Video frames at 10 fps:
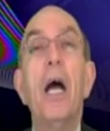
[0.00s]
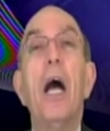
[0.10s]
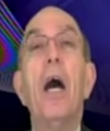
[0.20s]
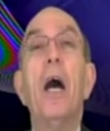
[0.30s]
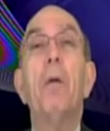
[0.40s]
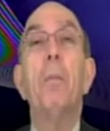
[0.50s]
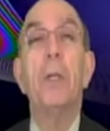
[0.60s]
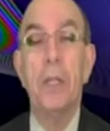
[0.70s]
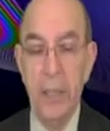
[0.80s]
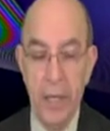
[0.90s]

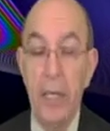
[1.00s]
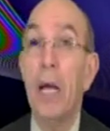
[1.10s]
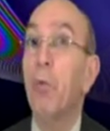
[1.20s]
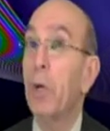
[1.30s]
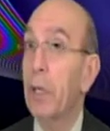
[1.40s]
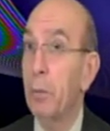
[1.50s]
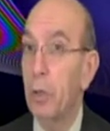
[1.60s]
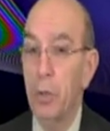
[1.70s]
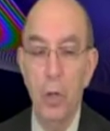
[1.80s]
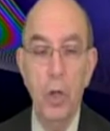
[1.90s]
But again, I welcome
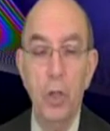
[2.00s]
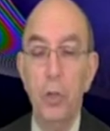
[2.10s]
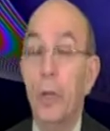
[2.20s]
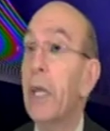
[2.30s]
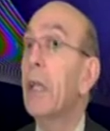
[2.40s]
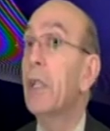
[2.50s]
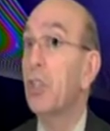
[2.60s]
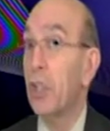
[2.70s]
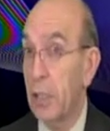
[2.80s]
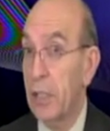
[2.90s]
you to
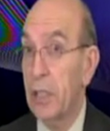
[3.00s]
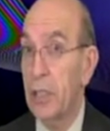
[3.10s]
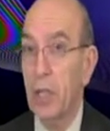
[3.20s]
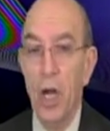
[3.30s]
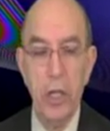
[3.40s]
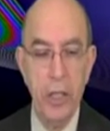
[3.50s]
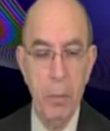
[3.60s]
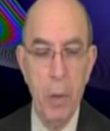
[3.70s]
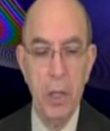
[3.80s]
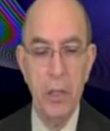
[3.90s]
English Lessons on
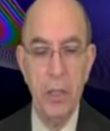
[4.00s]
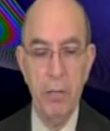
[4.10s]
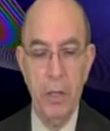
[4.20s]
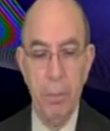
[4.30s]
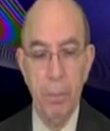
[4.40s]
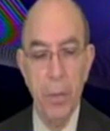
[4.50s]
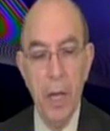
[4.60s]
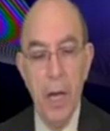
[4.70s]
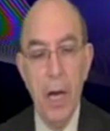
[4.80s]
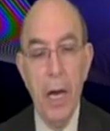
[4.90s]
Iman TV.
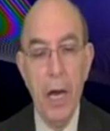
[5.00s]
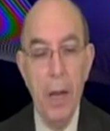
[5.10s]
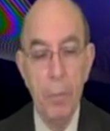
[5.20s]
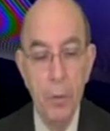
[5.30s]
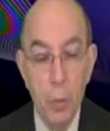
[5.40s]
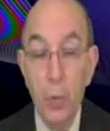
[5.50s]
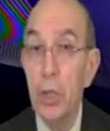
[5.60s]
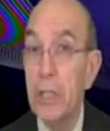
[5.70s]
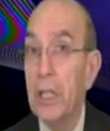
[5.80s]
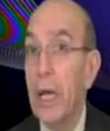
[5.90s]
The
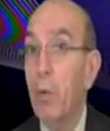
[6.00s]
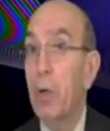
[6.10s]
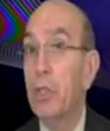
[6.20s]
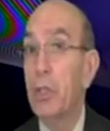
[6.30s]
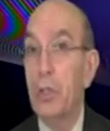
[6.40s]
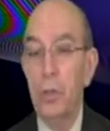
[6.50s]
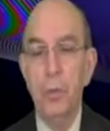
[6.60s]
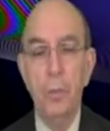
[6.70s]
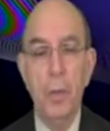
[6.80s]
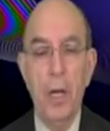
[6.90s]
words that I want you
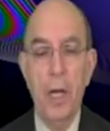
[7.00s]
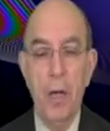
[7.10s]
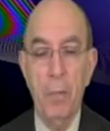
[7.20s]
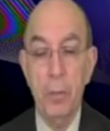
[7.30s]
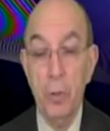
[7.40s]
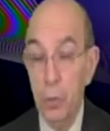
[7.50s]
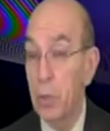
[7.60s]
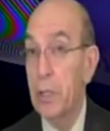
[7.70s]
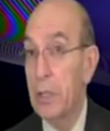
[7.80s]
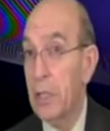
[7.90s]
to
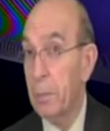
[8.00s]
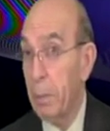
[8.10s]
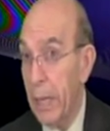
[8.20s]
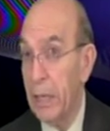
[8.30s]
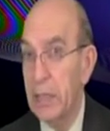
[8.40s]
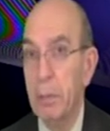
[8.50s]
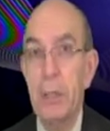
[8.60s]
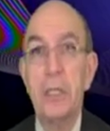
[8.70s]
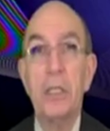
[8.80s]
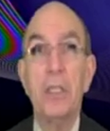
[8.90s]
use in these blank
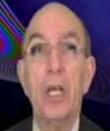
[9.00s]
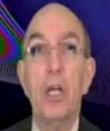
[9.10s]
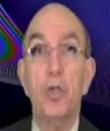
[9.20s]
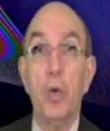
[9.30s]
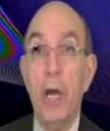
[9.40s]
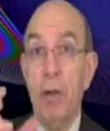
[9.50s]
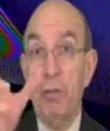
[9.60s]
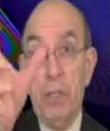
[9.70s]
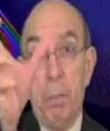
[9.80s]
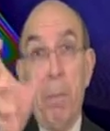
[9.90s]
spaces, so I have
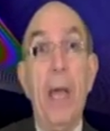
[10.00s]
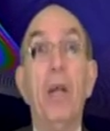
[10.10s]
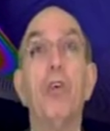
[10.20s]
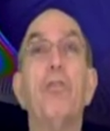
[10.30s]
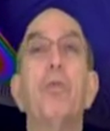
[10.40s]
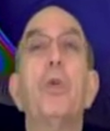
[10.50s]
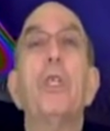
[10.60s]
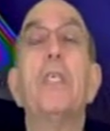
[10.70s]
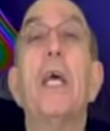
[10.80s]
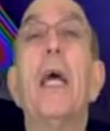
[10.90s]
this bank of
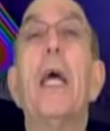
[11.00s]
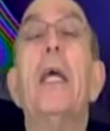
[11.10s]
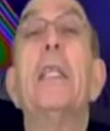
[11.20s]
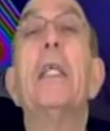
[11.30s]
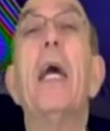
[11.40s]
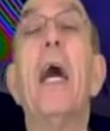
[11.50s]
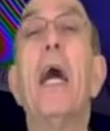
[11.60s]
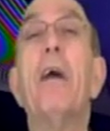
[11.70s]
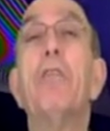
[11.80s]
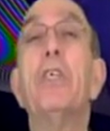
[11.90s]
words, and then I
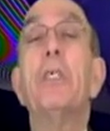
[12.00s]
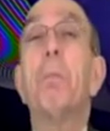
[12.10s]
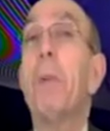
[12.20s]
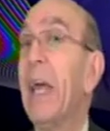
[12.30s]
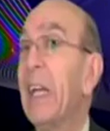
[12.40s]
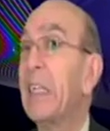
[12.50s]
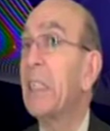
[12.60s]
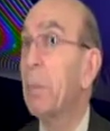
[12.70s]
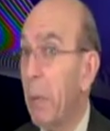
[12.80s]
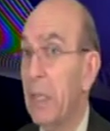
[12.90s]
have these blank
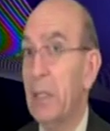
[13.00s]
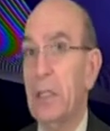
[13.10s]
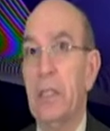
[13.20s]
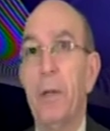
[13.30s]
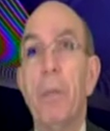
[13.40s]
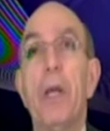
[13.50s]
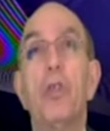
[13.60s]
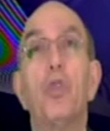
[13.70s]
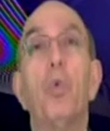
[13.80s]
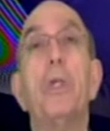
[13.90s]
spaces.
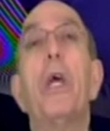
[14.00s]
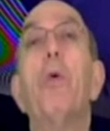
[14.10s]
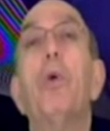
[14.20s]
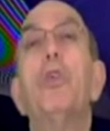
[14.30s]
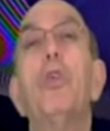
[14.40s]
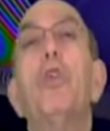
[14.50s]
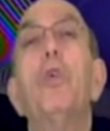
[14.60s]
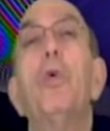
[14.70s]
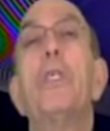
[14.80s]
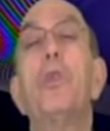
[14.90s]
So what I want you to
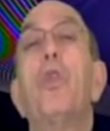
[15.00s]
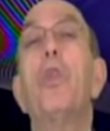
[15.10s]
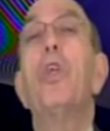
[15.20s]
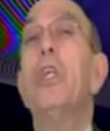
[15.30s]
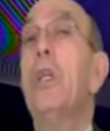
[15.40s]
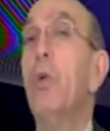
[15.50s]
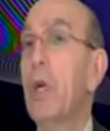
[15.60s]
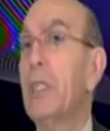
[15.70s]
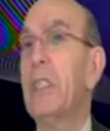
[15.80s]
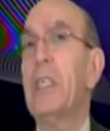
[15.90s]
do is to look
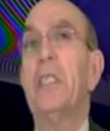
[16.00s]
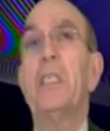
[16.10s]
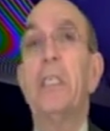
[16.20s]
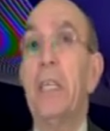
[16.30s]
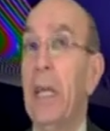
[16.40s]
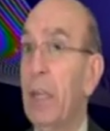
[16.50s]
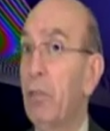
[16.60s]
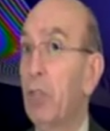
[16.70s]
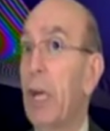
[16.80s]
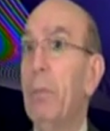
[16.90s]
at the sentence, and I give you
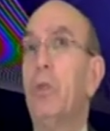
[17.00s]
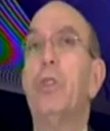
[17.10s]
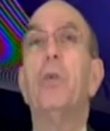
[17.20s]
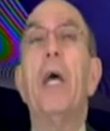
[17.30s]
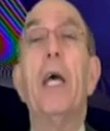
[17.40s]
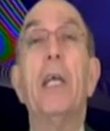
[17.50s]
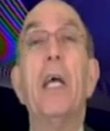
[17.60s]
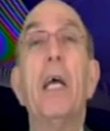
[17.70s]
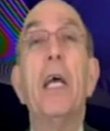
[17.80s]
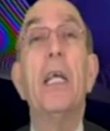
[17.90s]
time to do that.
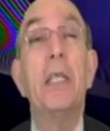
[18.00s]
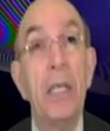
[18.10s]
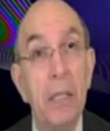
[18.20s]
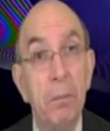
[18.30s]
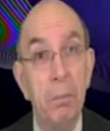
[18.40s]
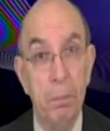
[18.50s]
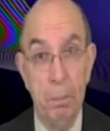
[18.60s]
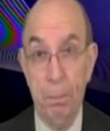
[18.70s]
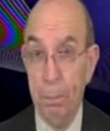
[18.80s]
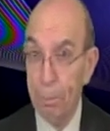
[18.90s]
And then
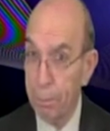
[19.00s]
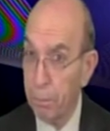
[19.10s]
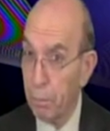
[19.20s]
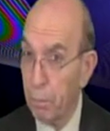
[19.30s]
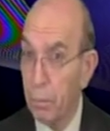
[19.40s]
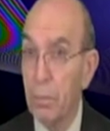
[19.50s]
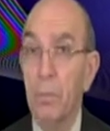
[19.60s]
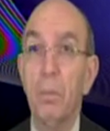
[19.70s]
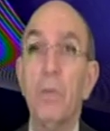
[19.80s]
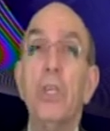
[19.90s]

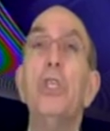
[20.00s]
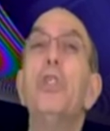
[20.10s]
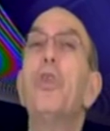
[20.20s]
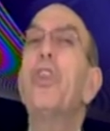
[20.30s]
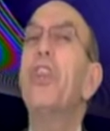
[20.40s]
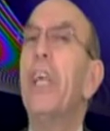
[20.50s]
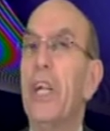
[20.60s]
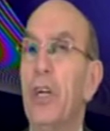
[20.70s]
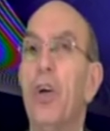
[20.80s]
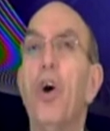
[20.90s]
you need to think
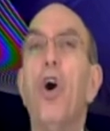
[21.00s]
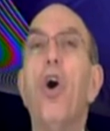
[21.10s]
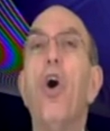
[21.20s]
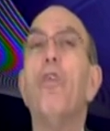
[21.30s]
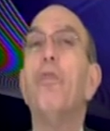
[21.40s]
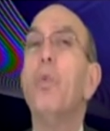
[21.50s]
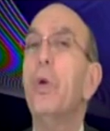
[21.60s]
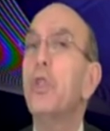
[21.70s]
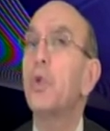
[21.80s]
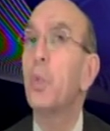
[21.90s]
of
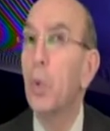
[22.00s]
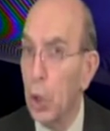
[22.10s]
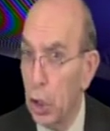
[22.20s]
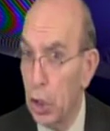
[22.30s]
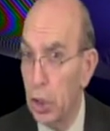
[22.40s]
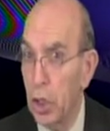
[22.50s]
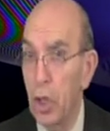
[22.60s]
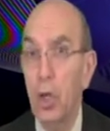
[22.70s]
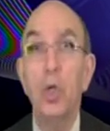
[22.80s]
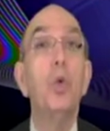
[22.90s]
which word
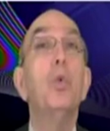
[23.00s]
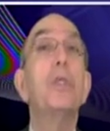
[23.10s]
goes